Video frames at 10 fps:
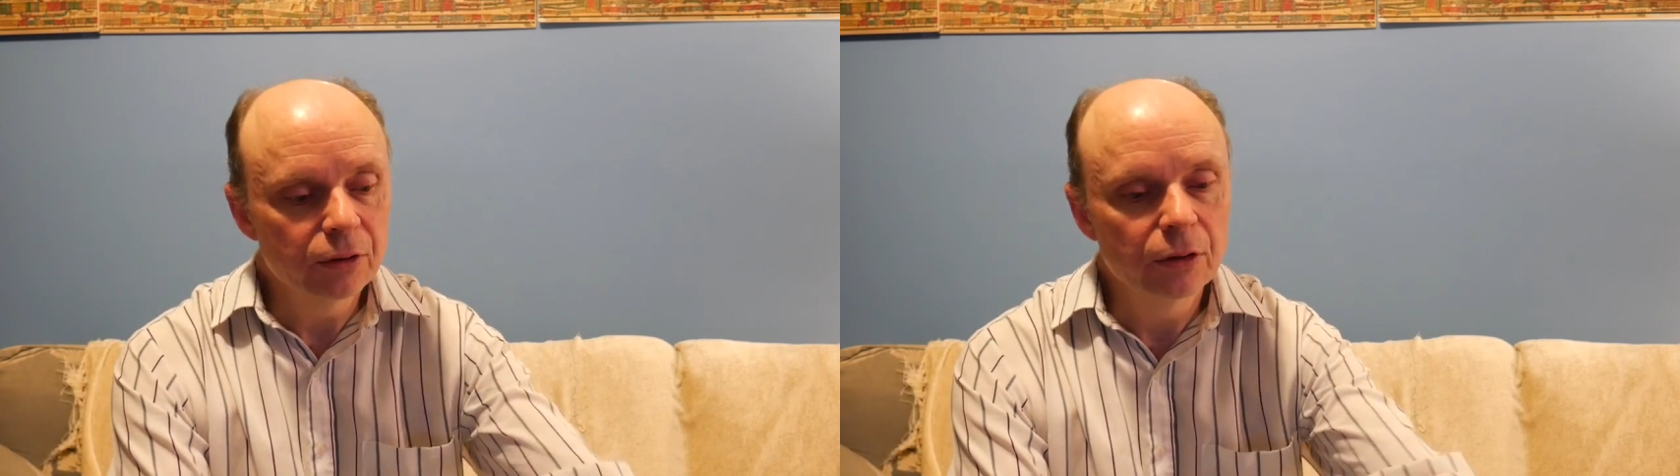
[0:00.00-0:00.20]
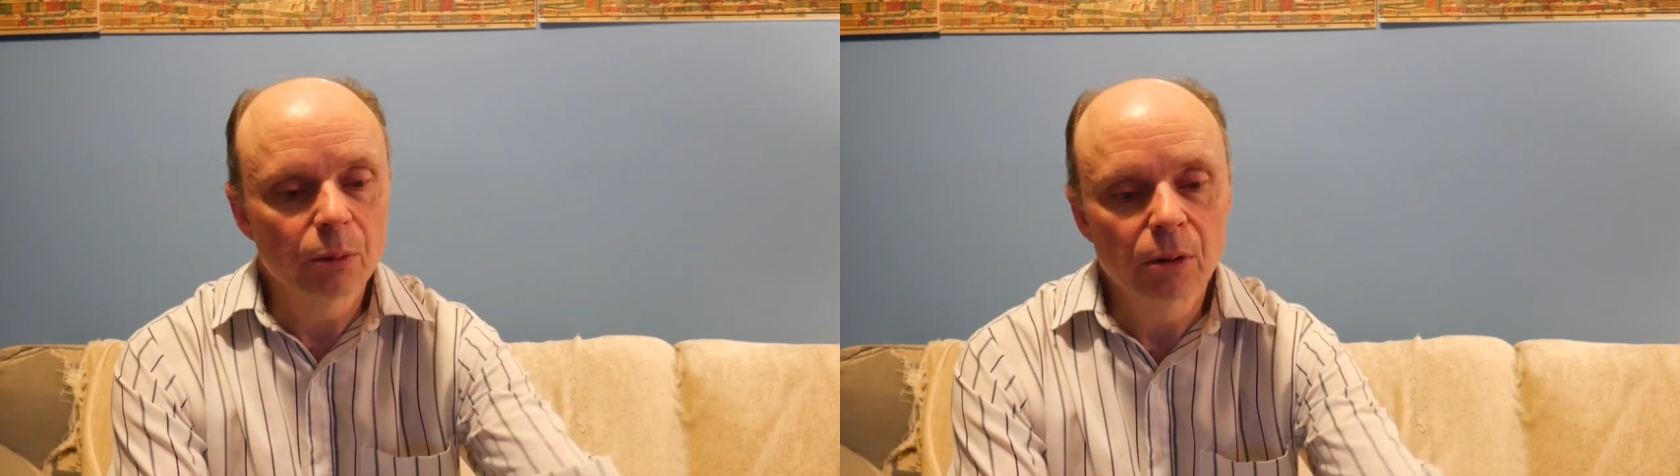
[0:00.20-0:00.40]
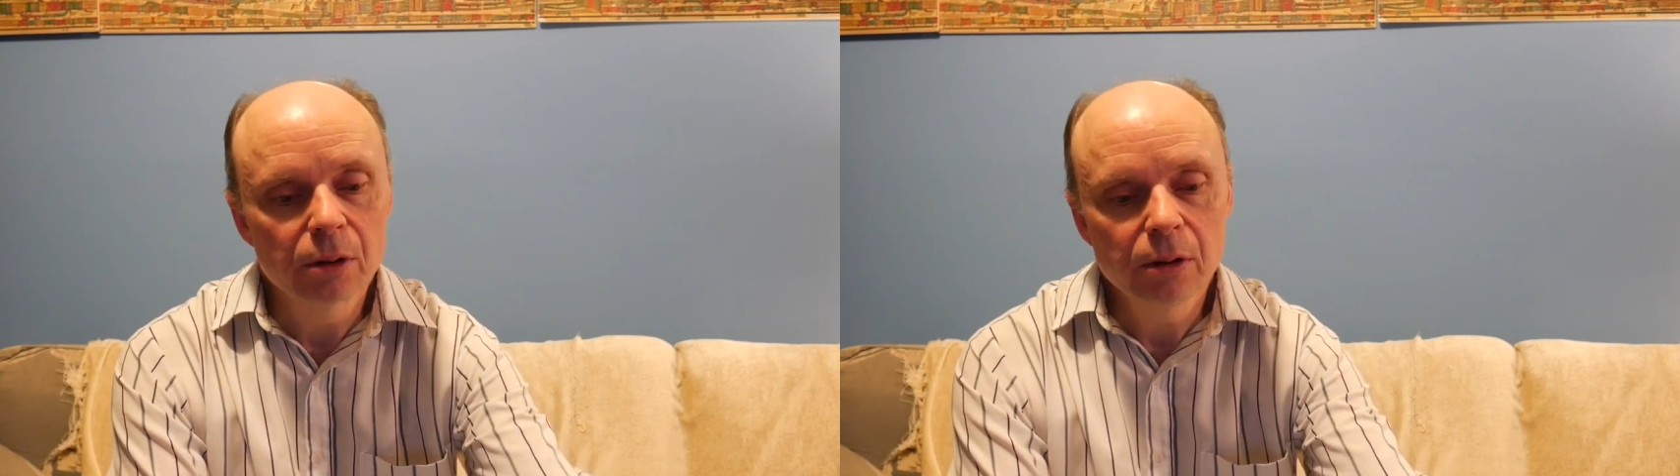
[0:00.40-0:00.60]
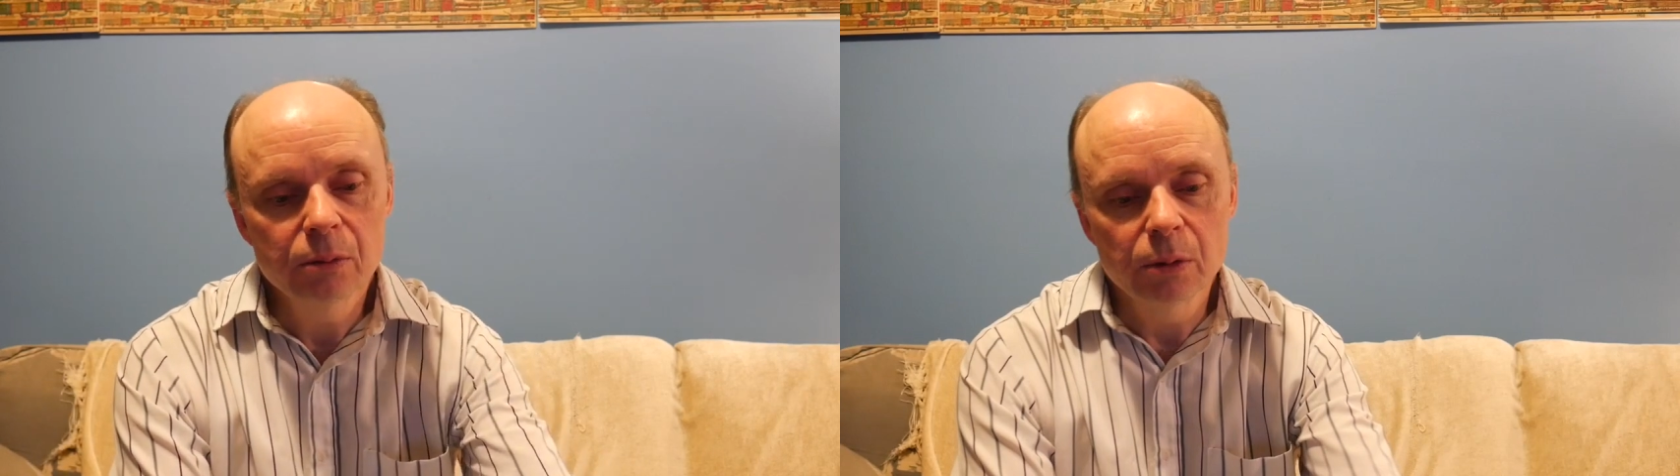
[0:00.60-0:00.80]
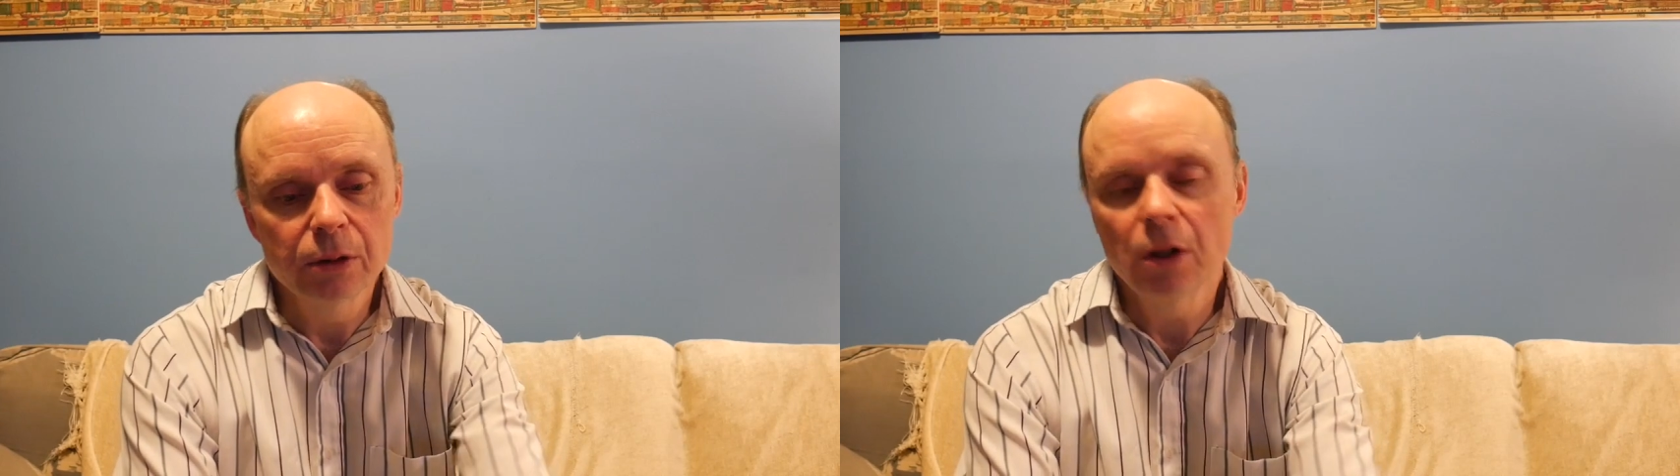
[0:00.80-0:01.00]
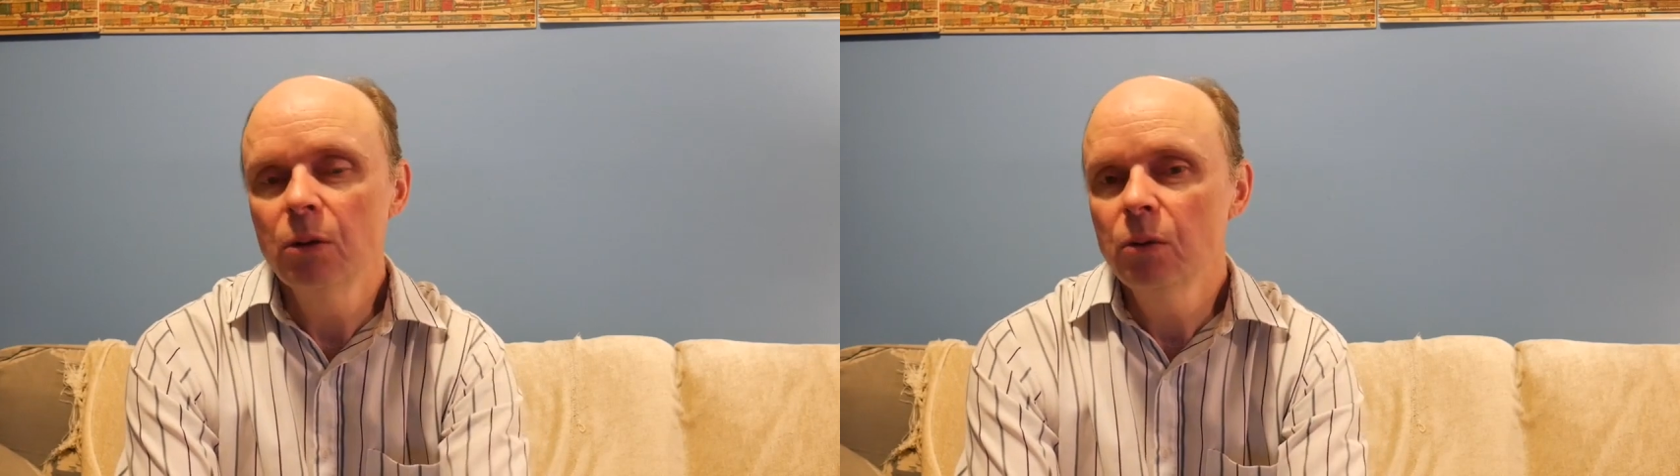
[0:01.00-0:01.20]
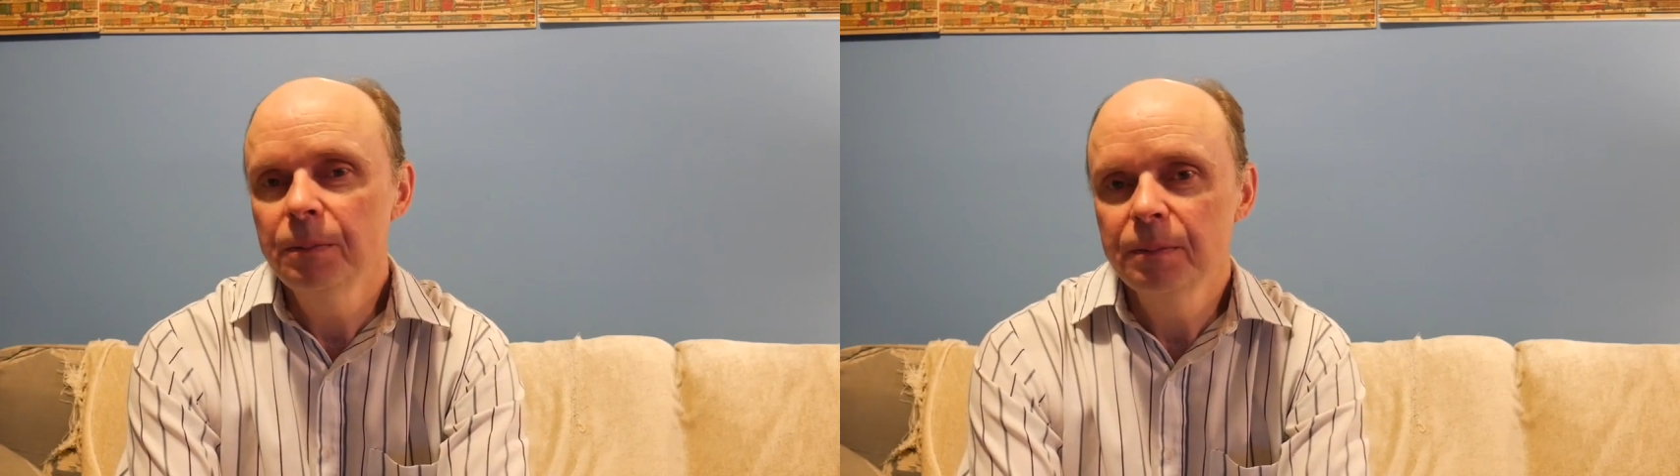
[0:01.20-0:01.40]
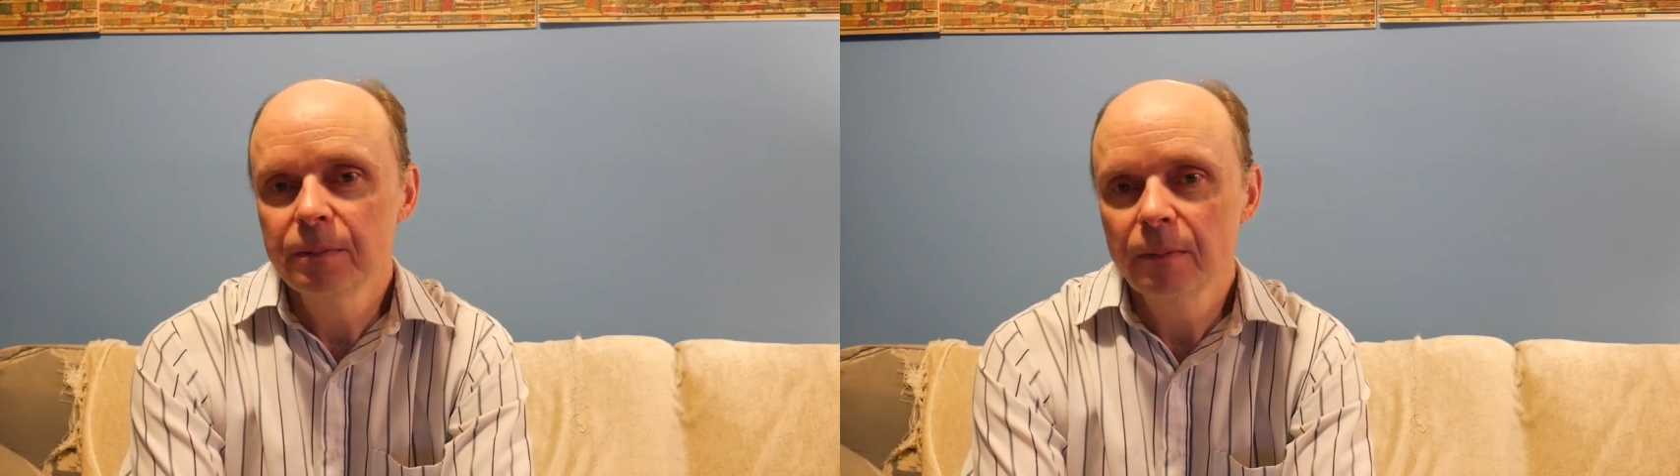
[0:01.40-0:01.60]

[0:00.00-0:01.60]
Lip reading: in the world will know